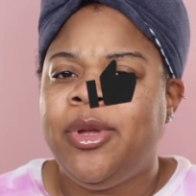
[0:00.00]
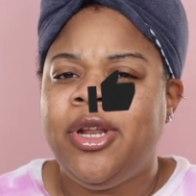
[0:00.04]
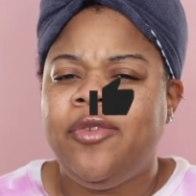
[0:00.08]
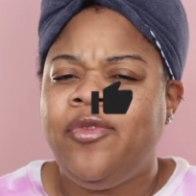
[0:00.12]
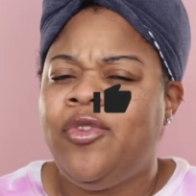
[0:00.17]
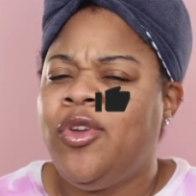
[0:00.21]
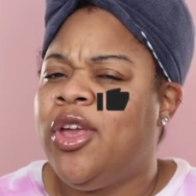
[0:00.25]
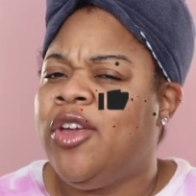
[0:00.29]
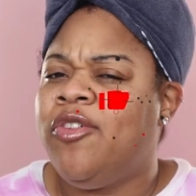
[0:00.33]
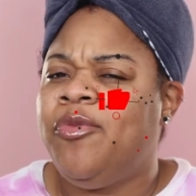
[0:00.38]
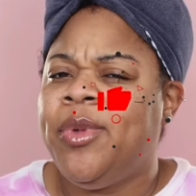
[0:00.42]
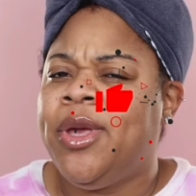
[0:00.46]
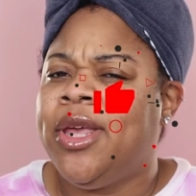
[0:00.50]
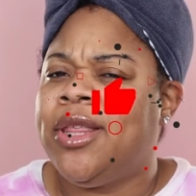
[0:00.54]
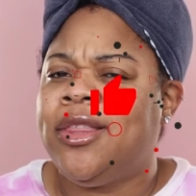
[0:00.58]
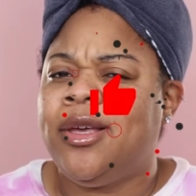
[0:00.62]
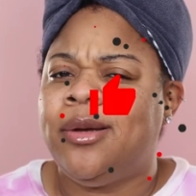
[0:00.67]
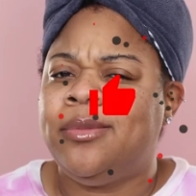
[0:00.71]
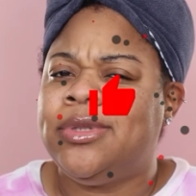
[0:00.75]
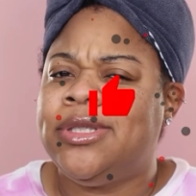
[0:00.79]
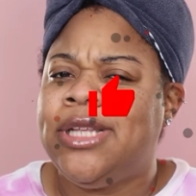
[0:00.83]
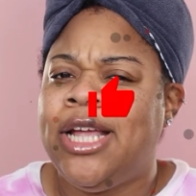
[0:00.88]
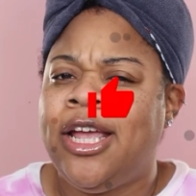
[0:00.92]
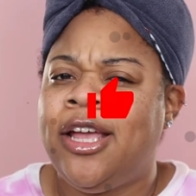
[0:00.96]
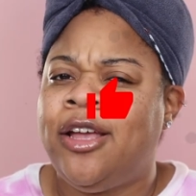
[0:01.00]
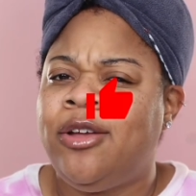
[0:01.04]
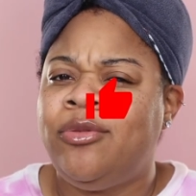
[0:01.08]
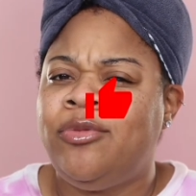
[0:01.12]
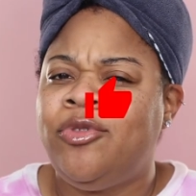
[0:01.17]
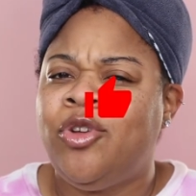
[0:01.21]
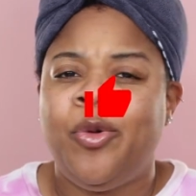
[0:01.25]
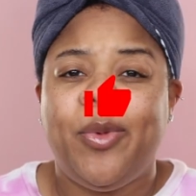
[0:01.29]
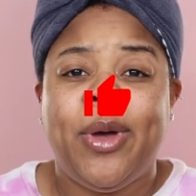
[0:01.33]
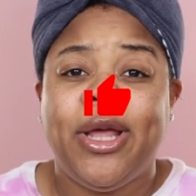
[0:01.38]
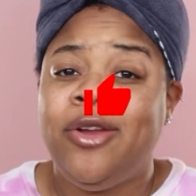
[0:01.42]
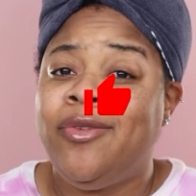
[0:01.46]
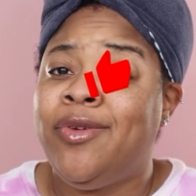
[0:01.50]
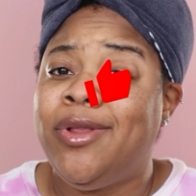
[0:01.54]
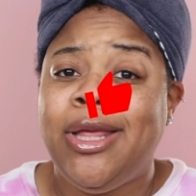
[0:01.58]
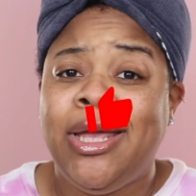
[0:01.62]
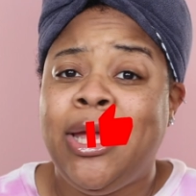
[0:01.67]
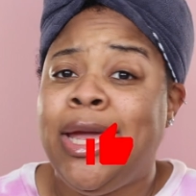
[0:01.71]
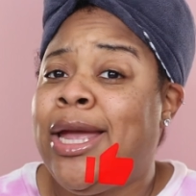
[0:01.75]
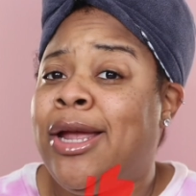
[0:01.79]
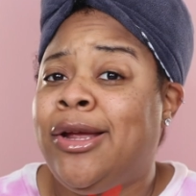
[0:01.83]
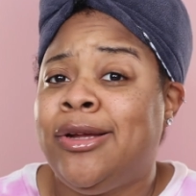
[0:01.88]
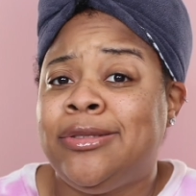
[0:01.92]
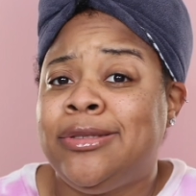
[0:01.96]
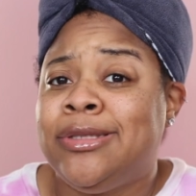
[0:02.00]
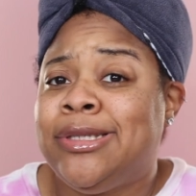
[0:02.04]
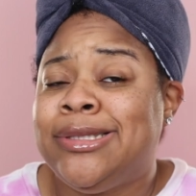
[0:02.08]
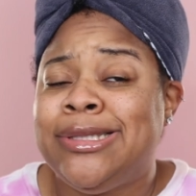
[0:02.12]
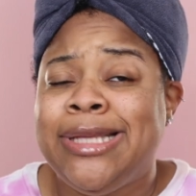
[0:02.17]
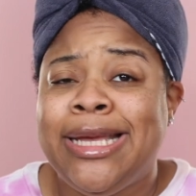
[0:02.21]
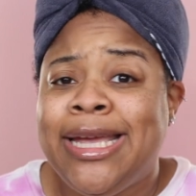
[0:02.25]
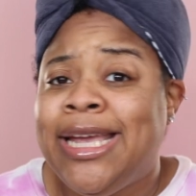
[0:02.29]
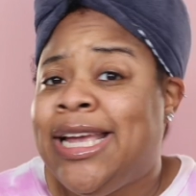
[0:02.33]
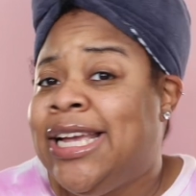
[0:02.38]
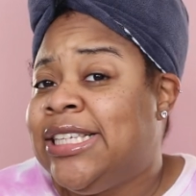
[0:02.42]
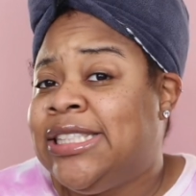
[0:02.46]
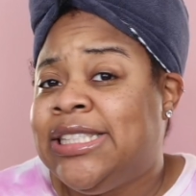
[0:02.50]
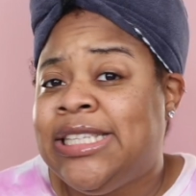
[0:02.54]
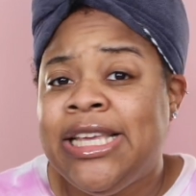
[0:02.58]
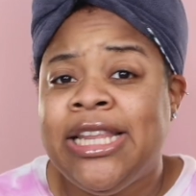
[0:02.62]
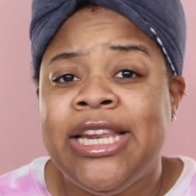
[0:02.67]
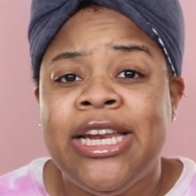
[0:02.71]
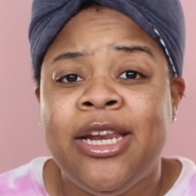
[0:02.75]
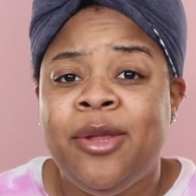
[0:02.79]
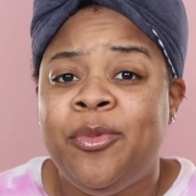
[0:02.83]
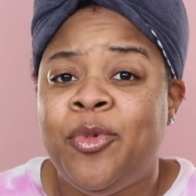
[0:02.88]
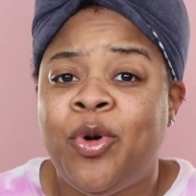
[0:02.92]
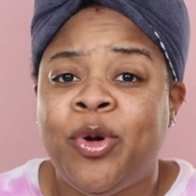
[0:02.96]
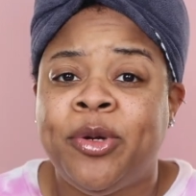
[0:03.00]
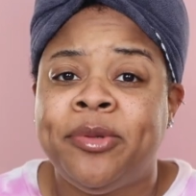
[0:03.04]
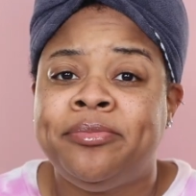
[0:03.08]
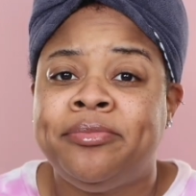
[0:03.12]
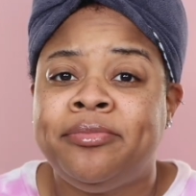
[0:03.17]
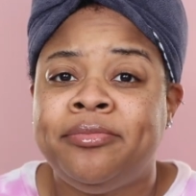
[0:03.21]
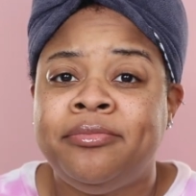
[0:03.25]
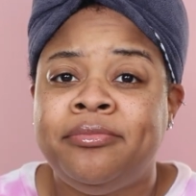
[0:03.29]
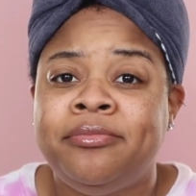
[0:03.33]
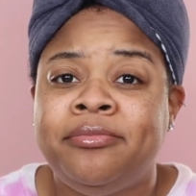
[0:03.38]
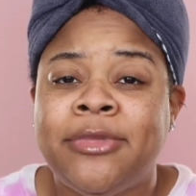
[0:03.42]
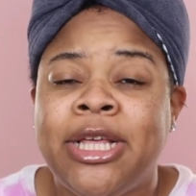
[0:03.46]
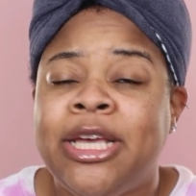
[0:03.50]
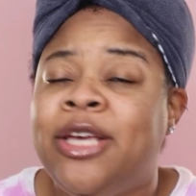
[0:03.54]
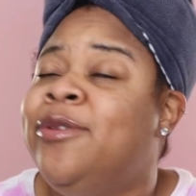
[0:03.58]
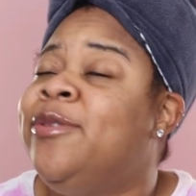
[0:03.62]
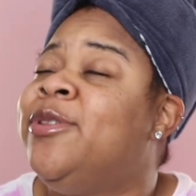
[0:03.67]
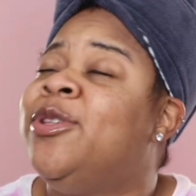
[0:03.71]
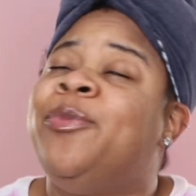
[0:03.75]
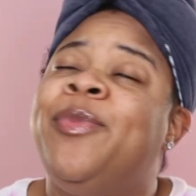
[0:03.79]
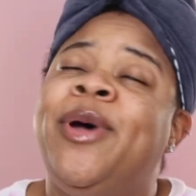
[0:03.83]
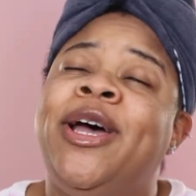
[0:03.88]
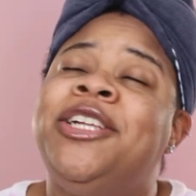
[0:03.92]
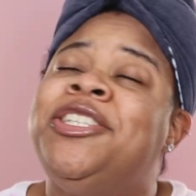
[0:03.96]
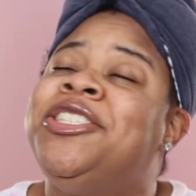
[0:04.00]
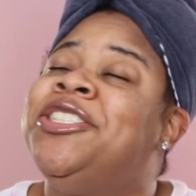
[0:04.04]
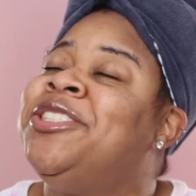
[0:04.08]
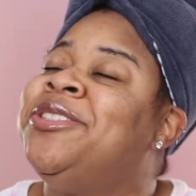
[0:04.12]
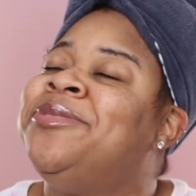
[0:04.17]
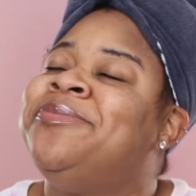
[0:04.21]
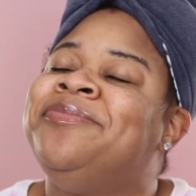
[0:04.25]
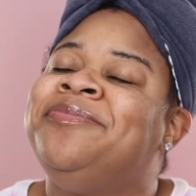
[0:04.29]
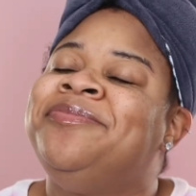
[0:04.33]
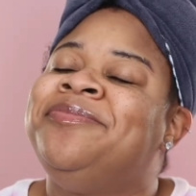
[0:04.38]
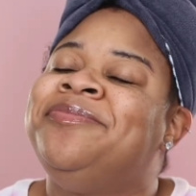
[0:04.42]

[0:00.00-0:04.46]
if you give me a thumbs down, nobody really cares because they can't see it anymore. Thank you so much.